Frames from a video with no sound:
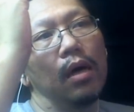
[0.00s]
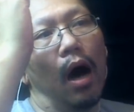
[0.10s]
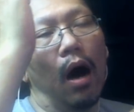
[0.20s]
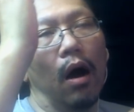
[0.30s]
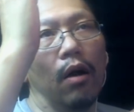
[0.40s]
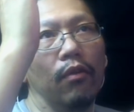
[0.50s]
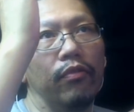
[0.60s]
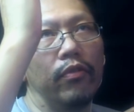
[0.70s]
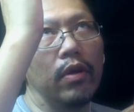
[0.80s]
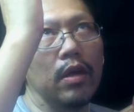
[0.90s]

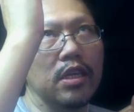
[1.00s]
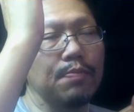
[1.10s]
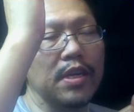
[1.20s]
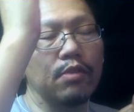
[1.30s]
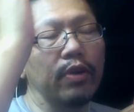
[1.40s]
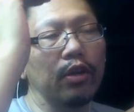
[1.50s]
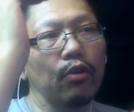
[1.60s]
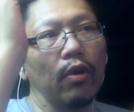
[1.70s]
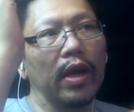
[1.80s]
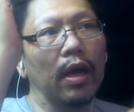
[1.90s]
of, especially when you're
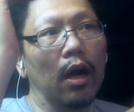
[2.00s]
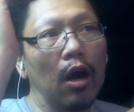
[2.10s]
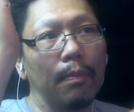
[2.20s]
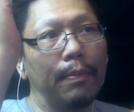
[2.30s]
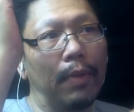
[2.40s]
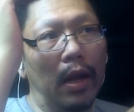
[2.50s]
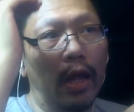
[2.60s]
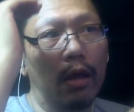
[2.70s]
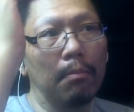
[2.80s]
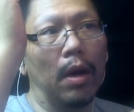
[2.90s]
growing a carpet plant
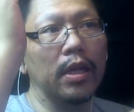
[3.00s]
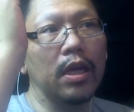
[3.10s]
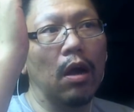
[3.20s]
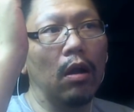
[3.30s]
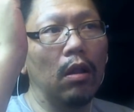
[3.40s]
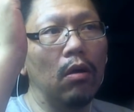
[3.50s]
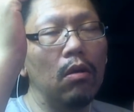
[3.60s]
like Monte Carlo,